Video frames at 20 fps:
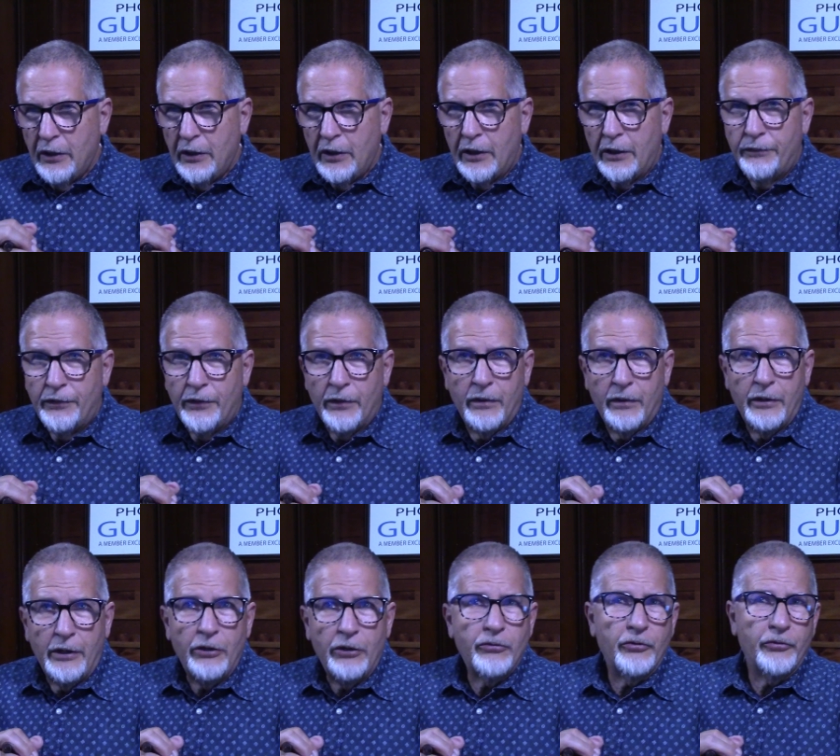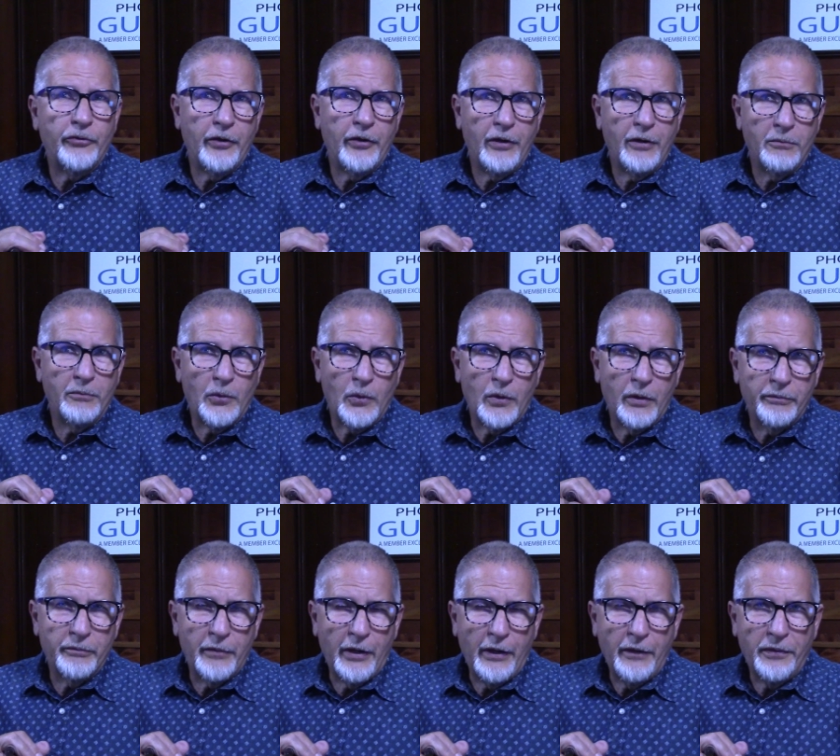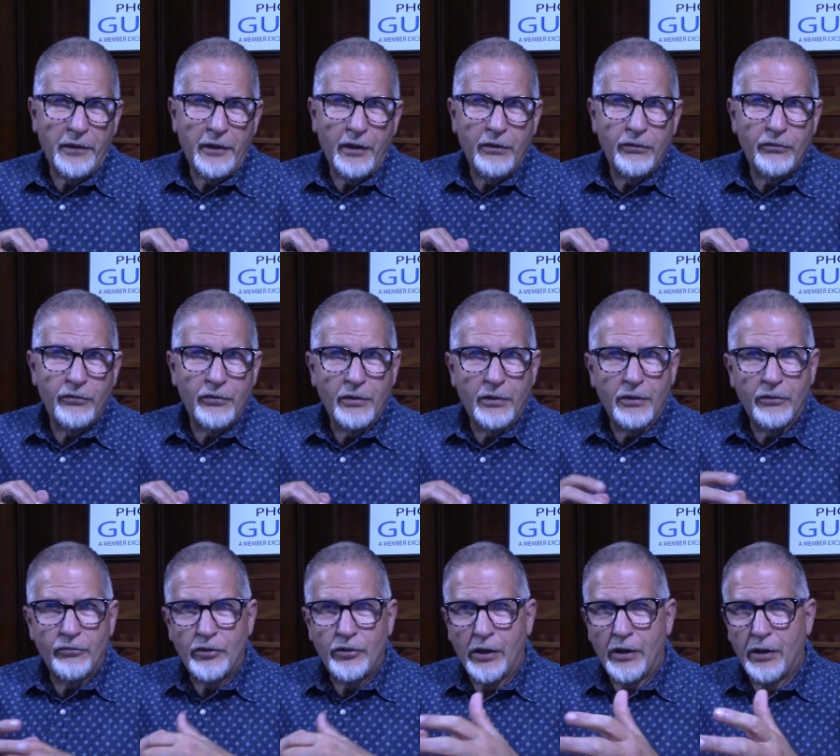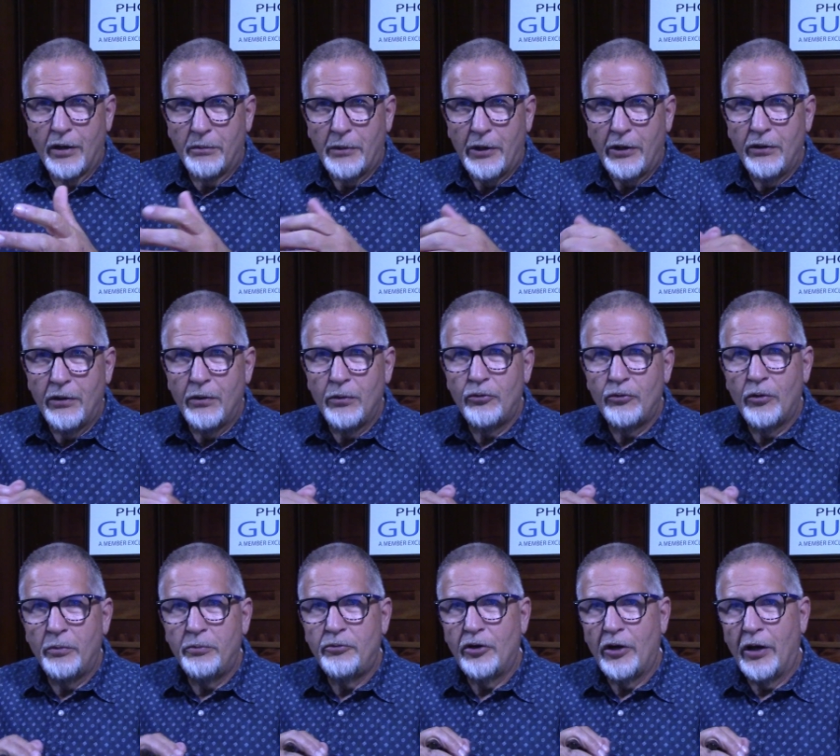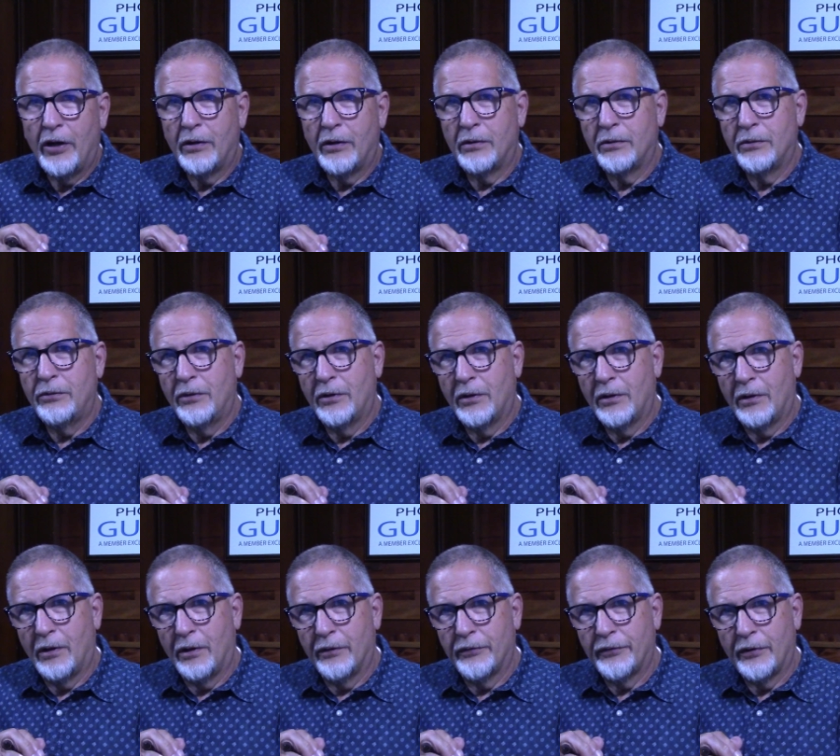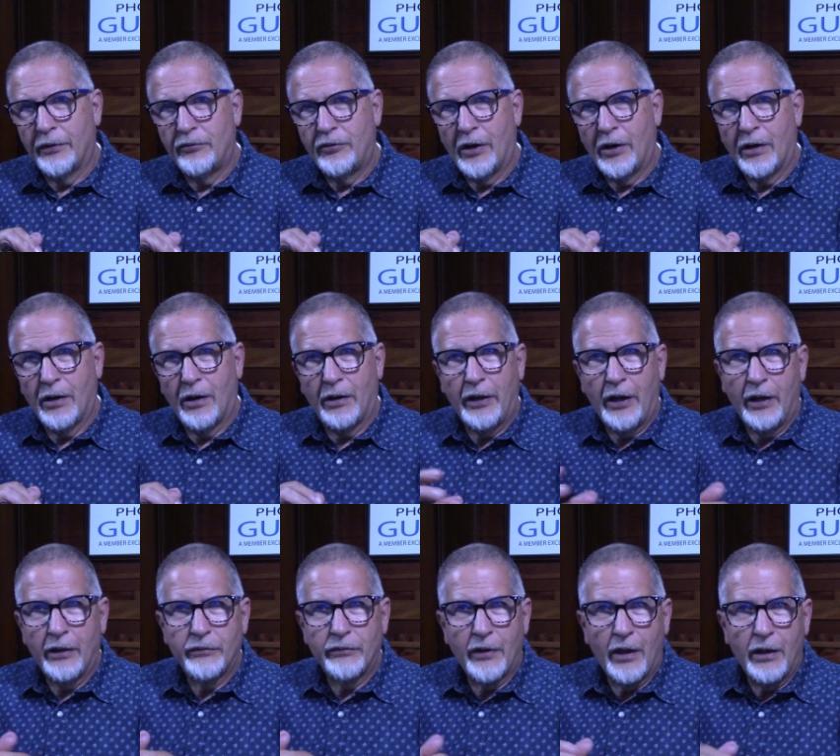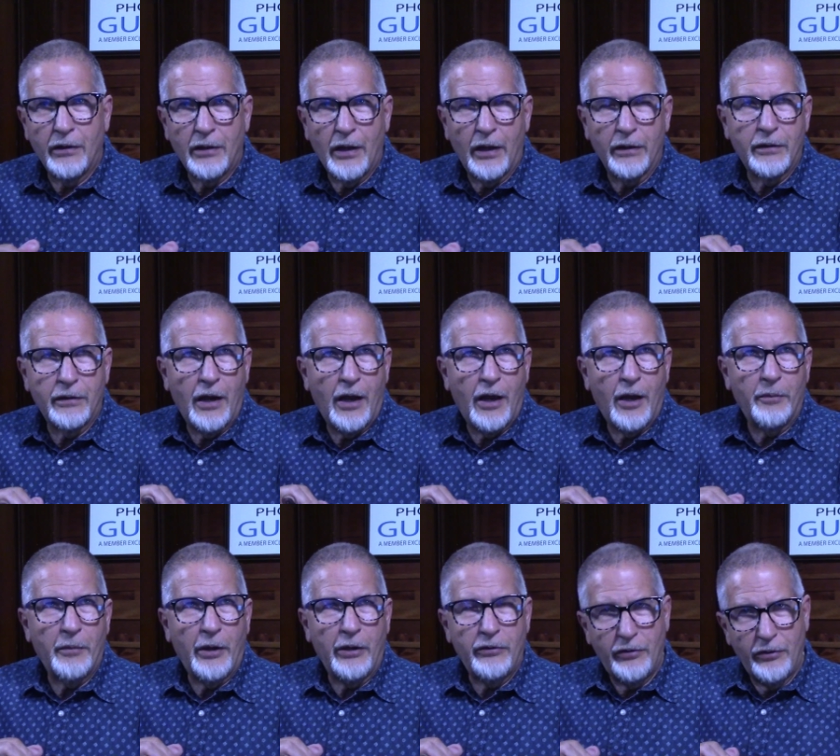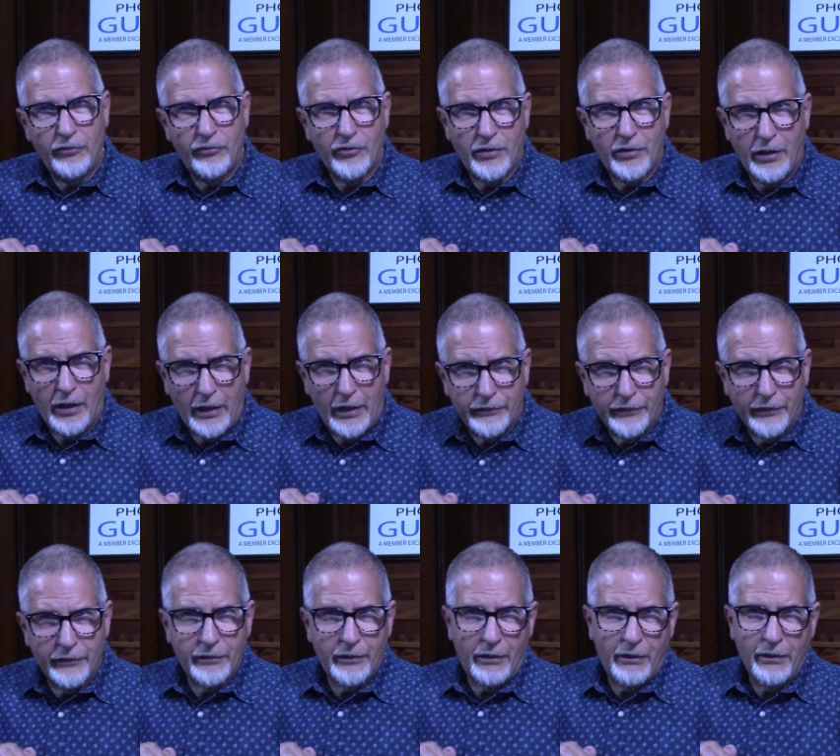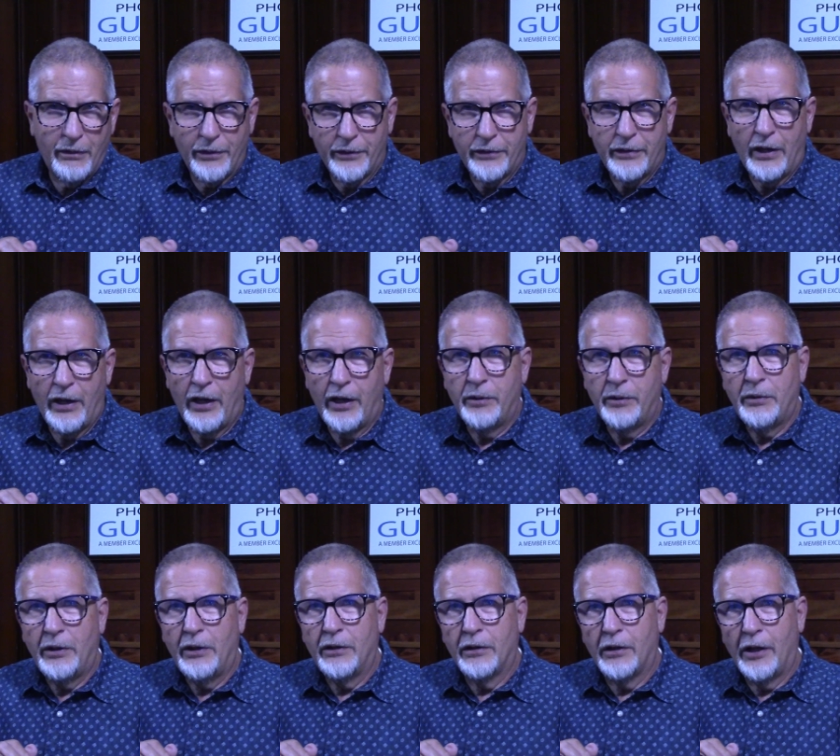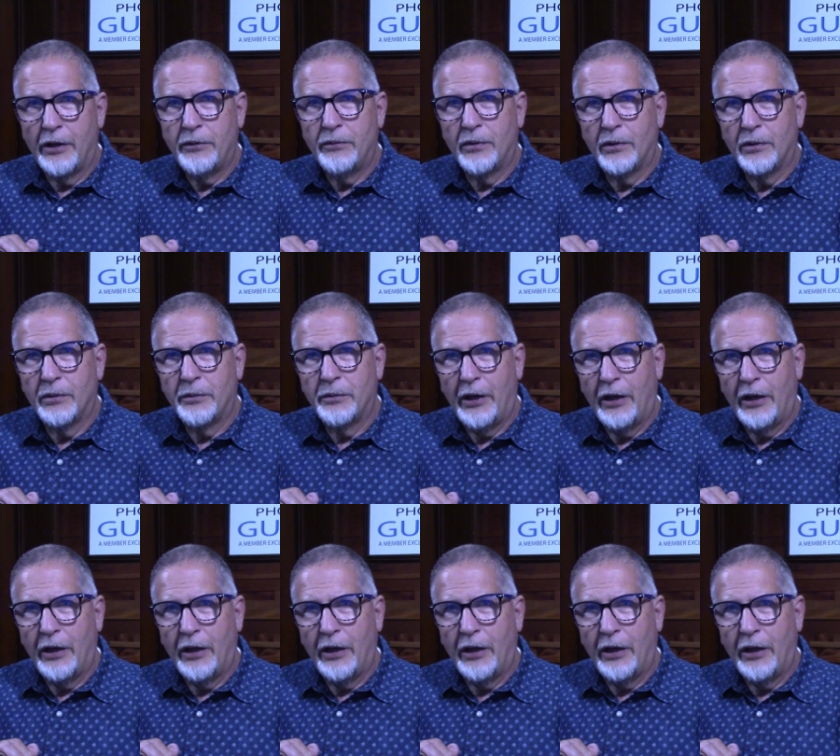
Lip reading: If you're interested in more of my things, you can check out my YouTube channel. You can also check out handsgate.com. I teach classes all the time in Lightroom